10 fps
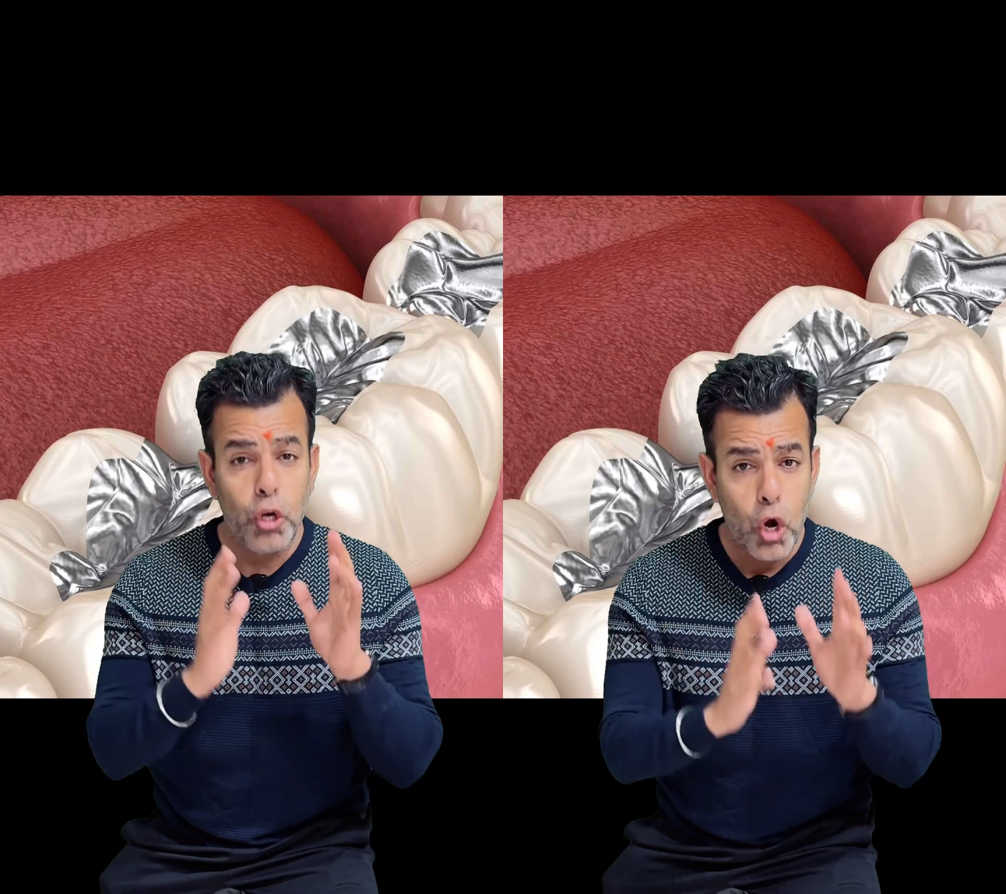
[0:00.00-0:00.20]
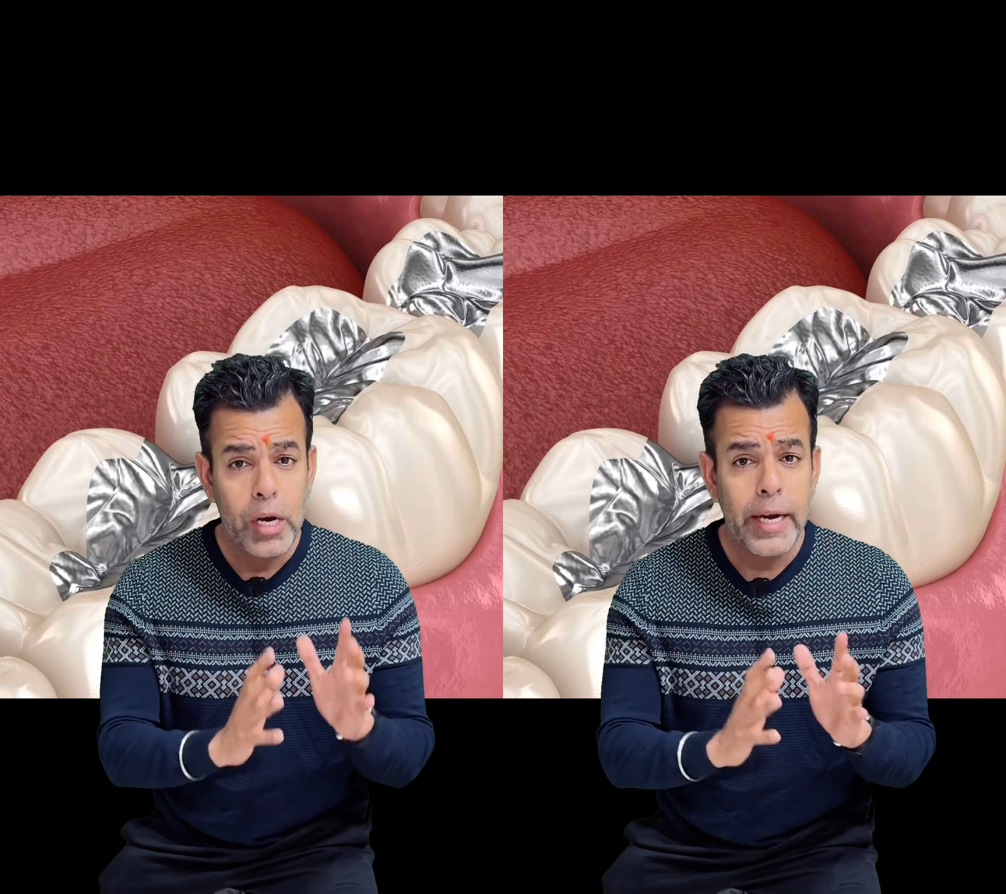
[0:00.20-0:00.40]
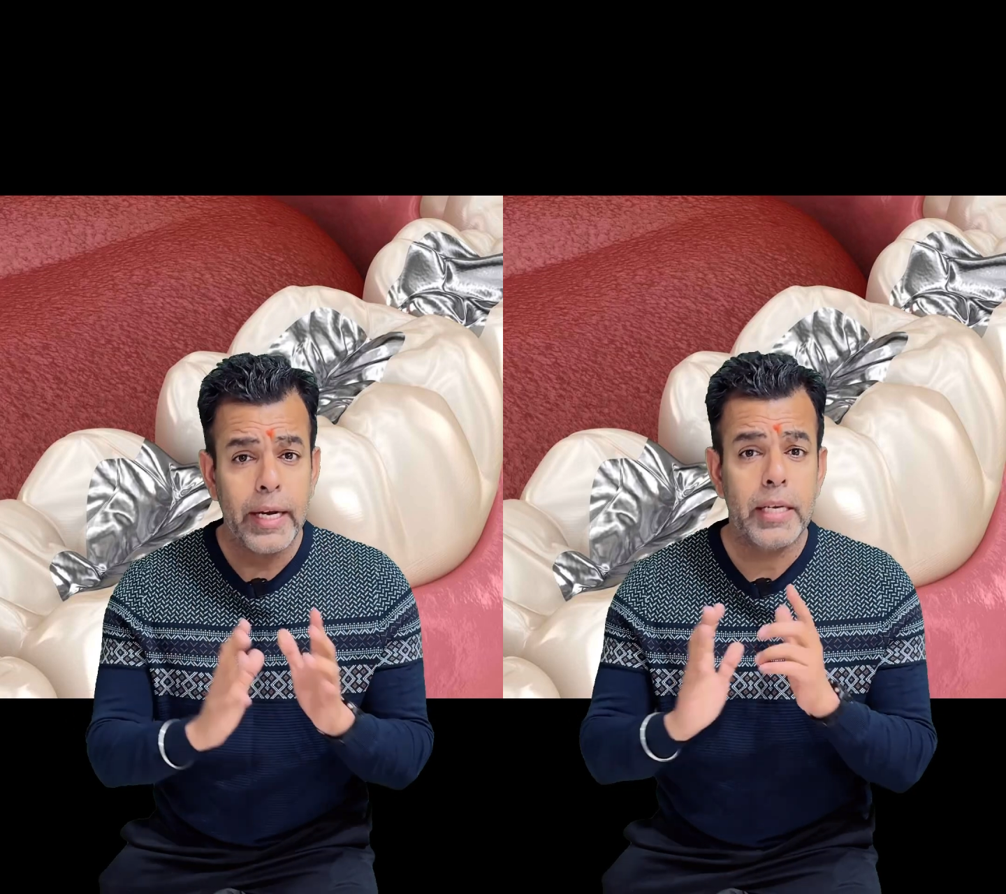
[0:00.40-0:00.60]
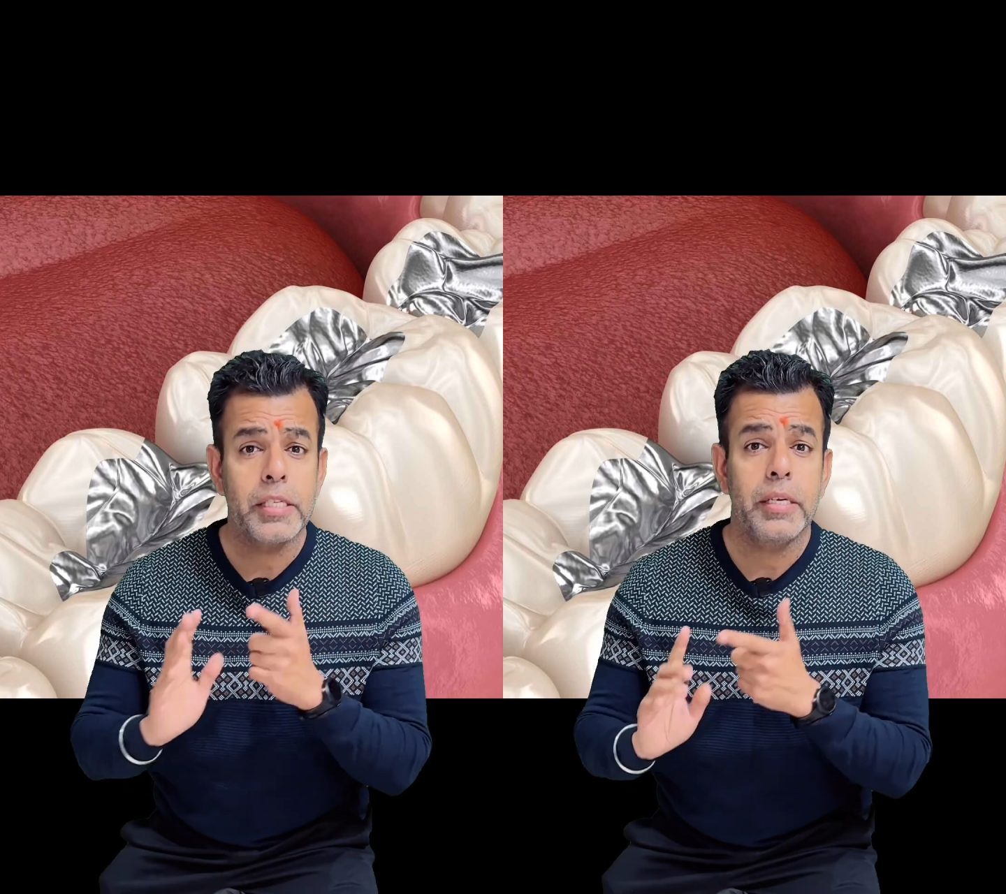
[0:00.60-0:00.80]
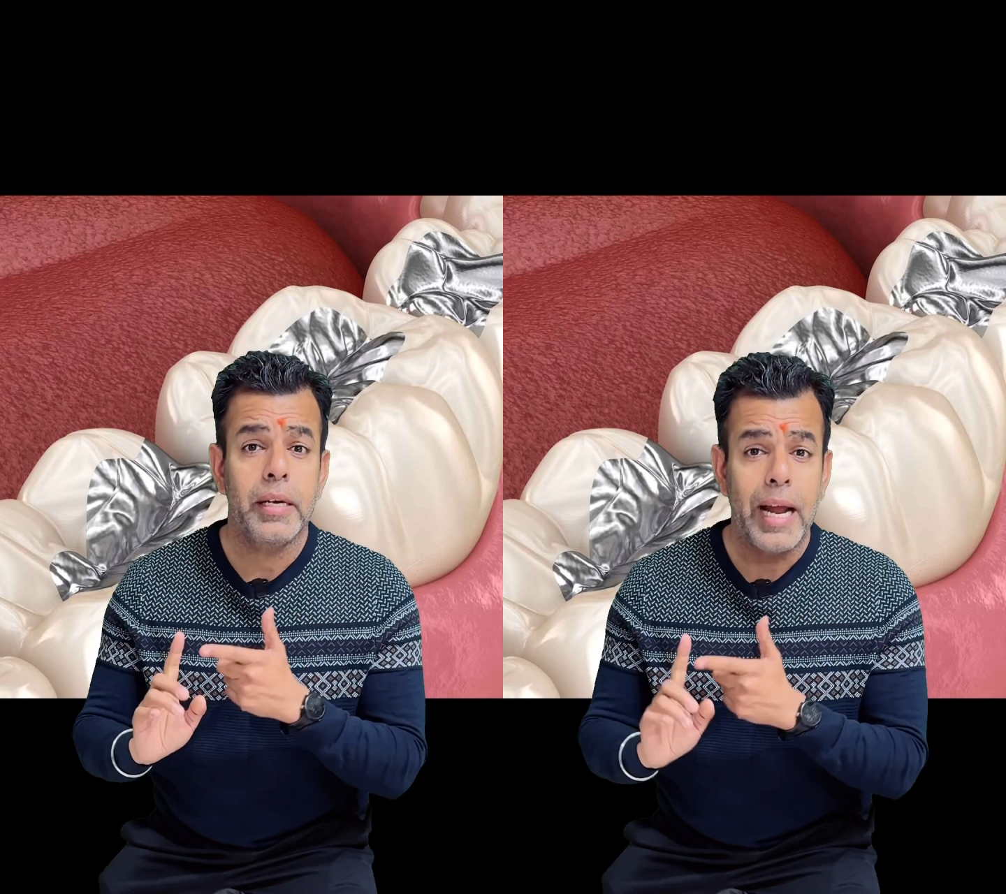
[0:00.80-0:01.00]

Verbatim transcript: Non-latex